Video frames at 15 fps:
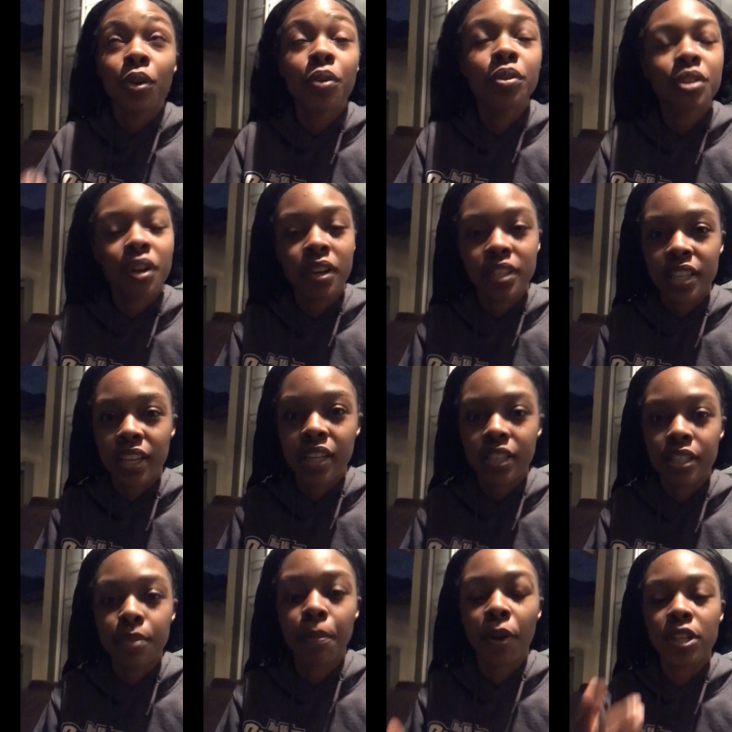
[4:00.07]
what are you trying to say to
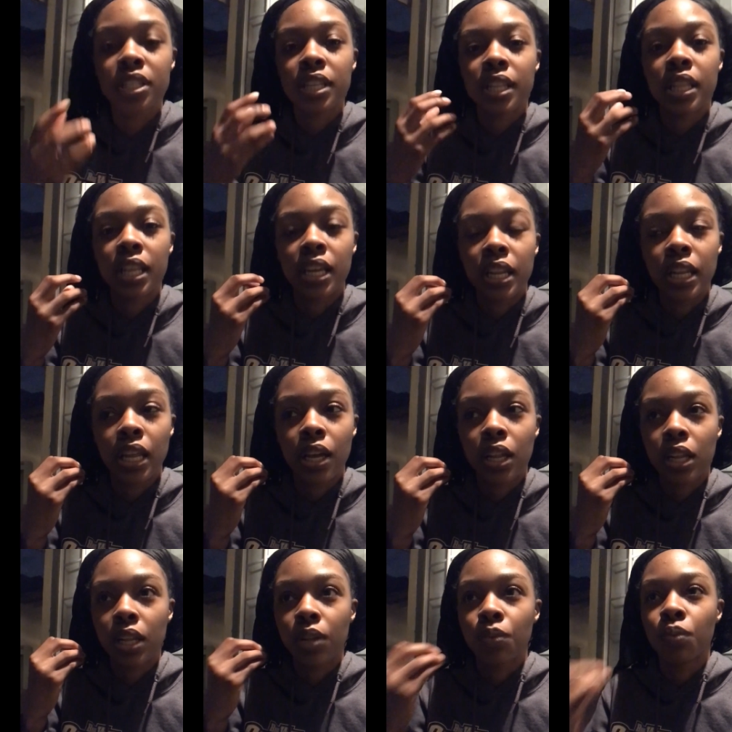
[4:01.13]
this person and then
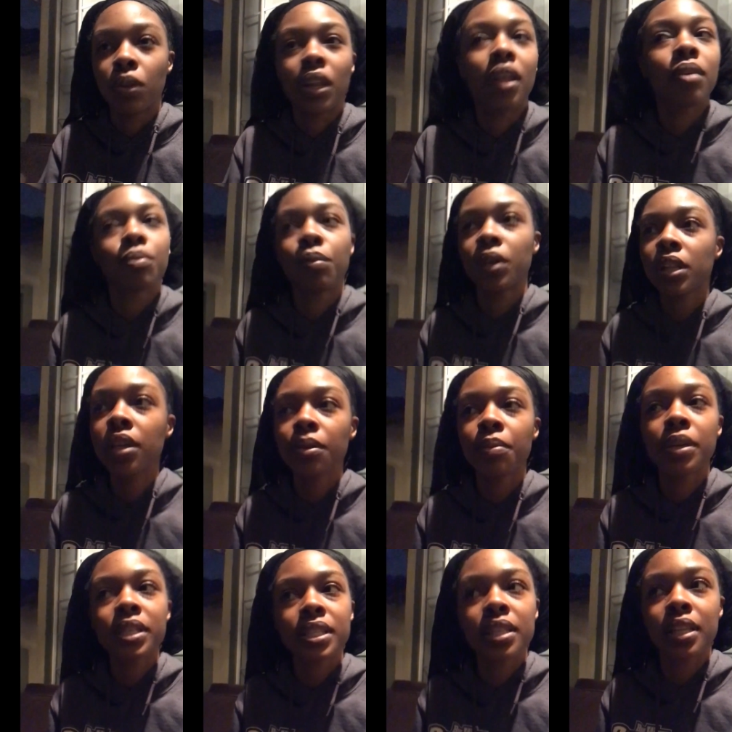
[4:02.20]
really
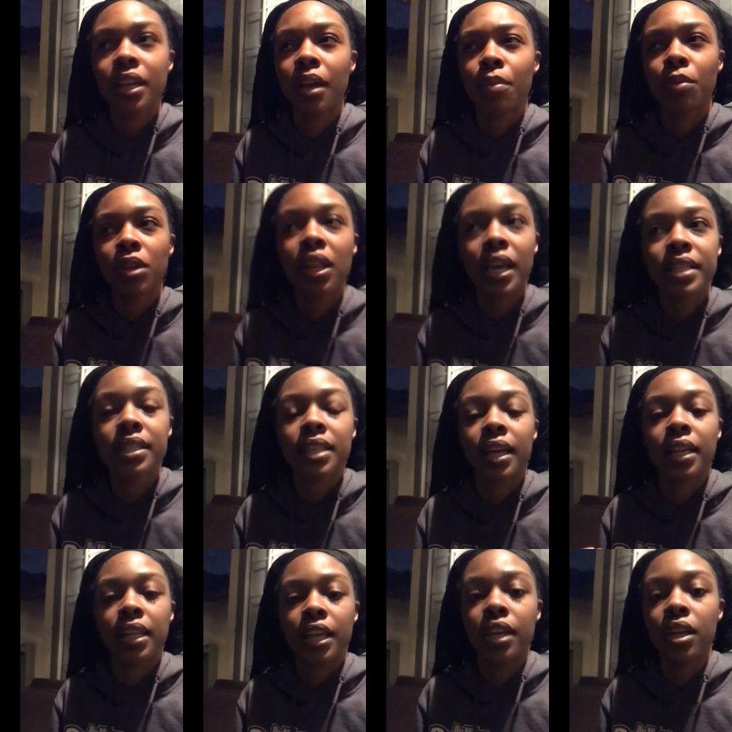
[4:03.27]
recently i'm realizing
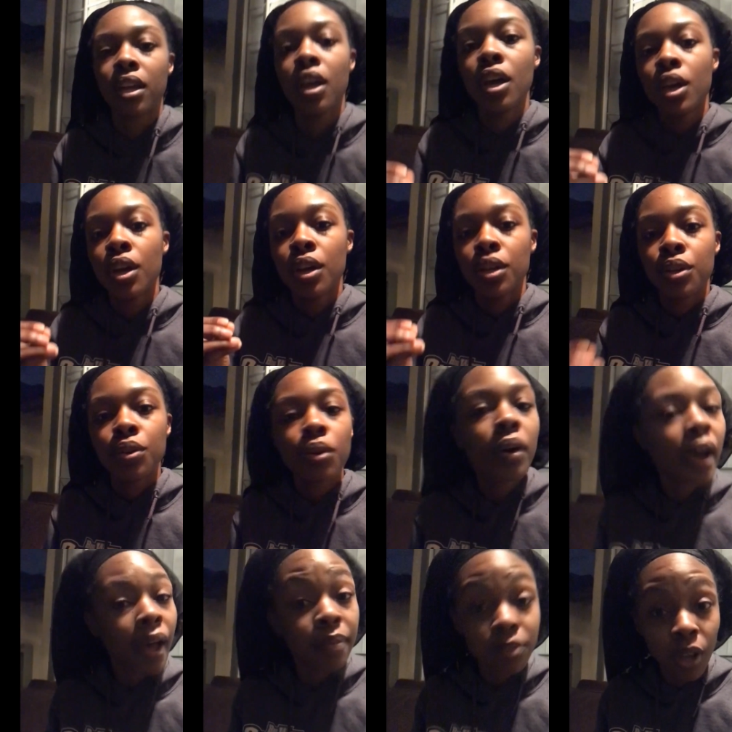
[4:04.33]
like lady you
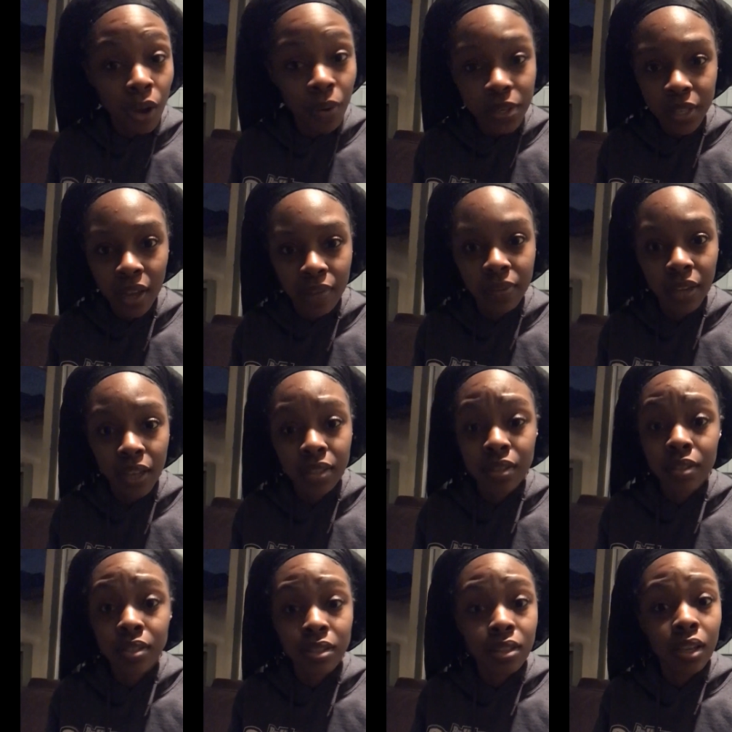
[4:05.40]
don't have to always have the
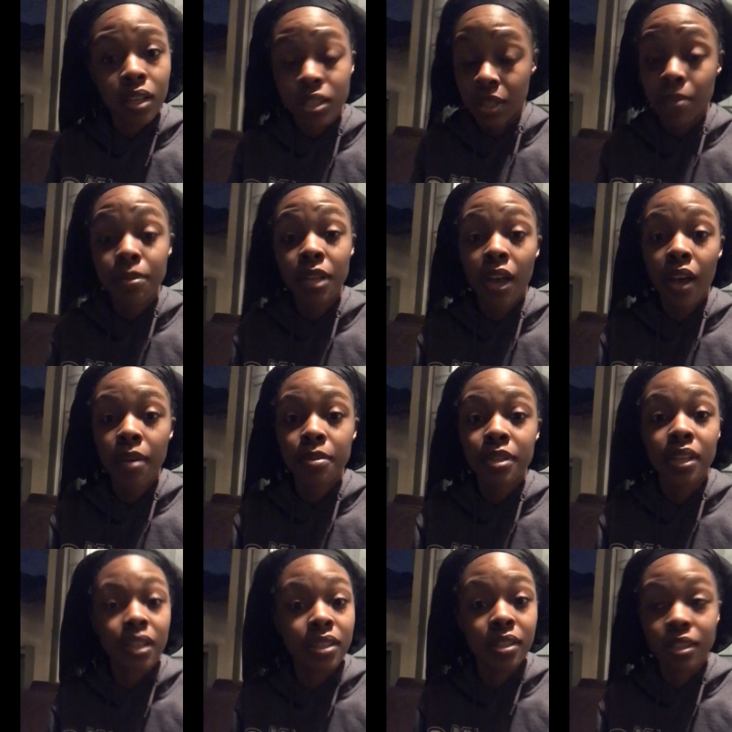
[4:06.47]
answers.
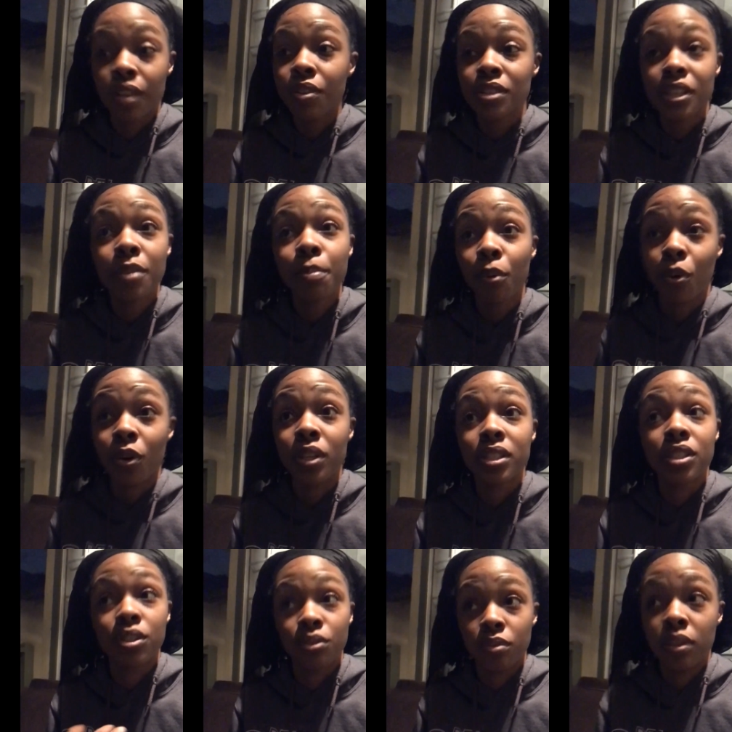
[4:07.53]
Sometimes it's so simple
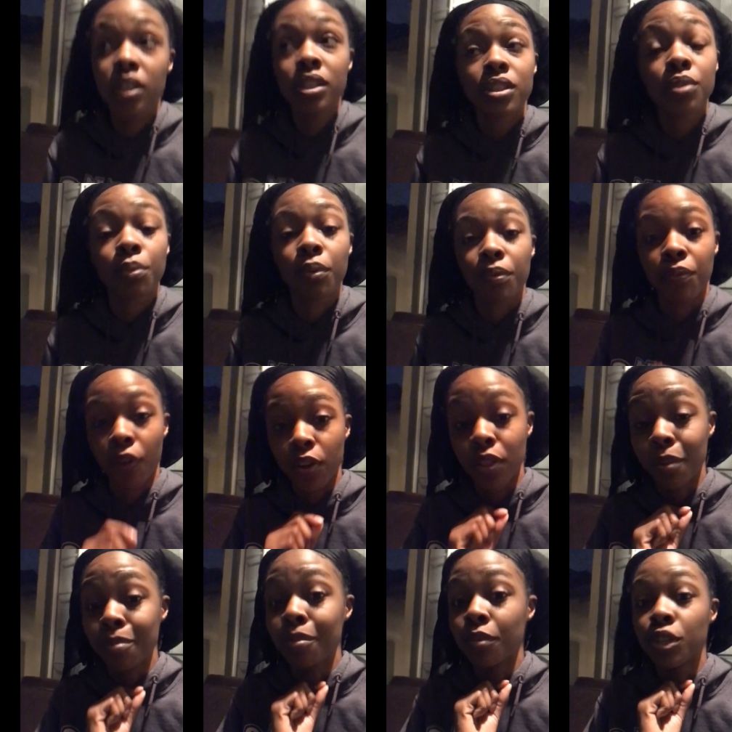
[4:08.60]
as you need to refer
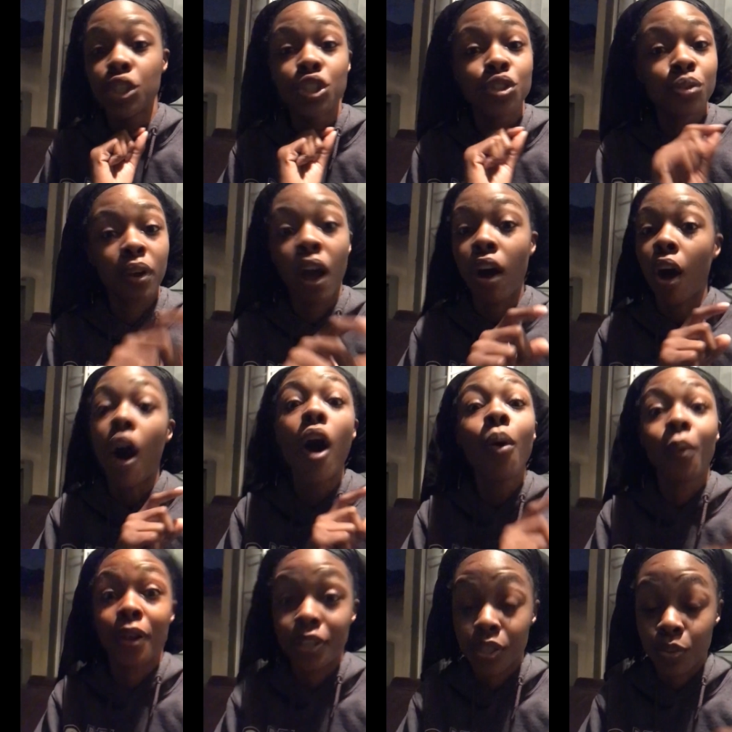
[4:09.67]
them straight,
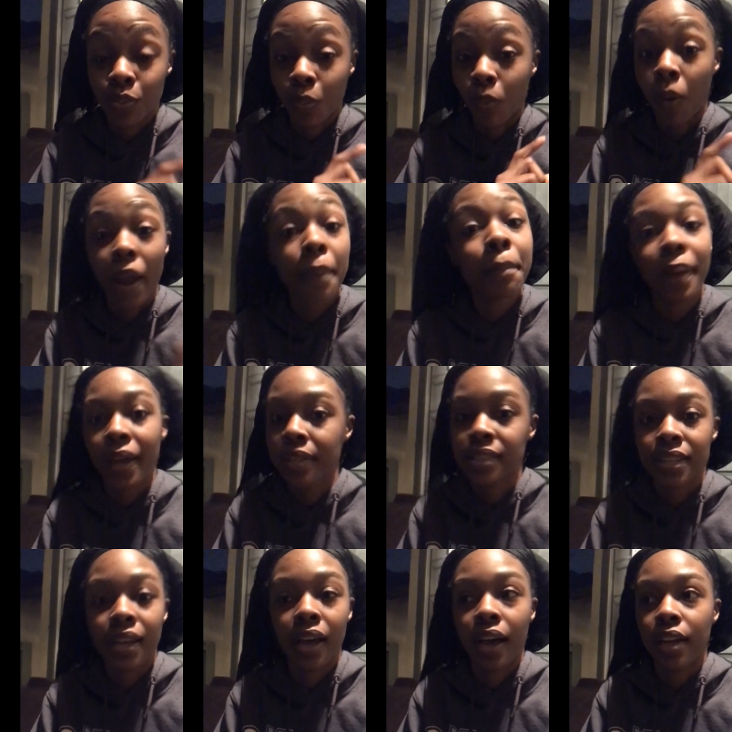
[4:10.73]
always right back
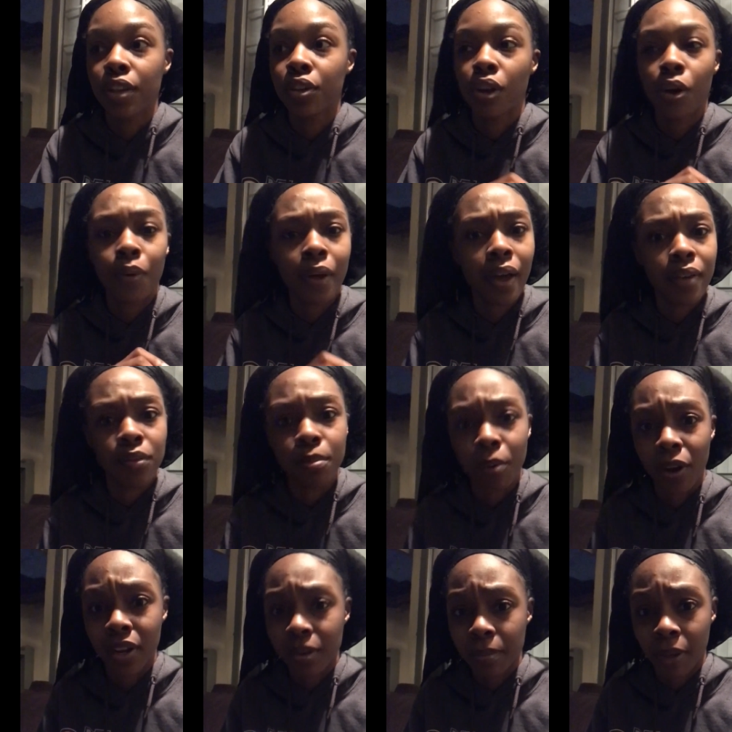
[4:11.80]
to God. You know what? Have you
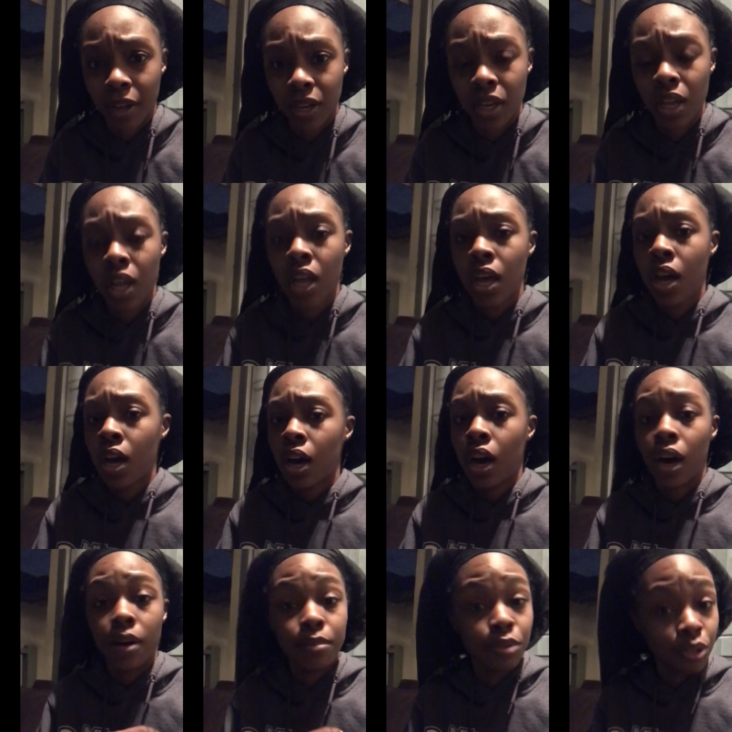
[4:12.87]
prayed about it?
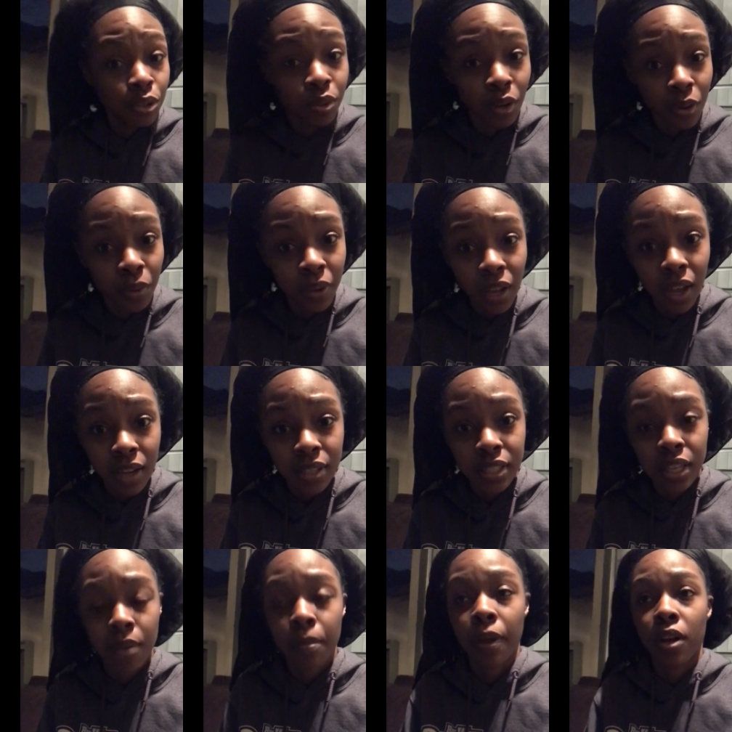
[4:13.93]
Um, do you know what God has
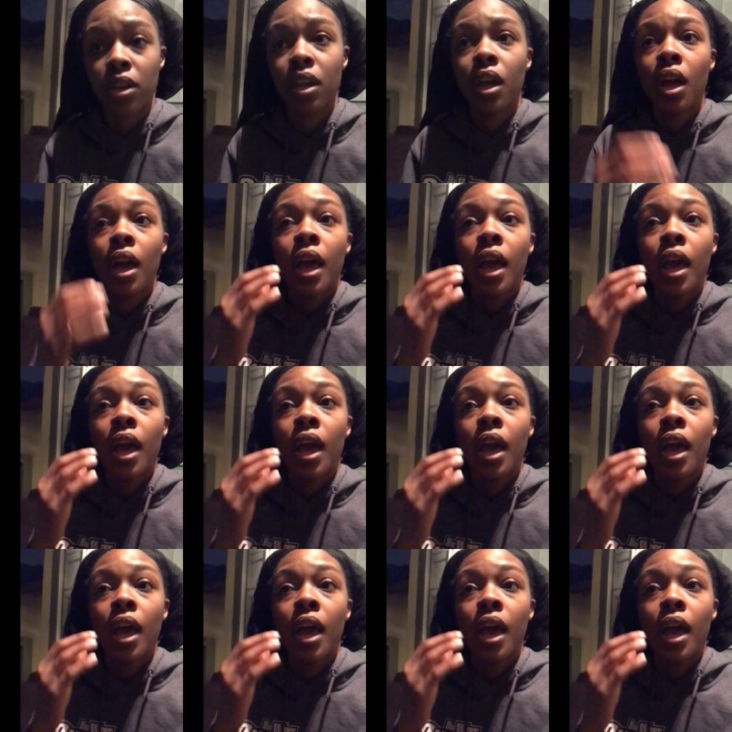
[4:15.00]
said about it?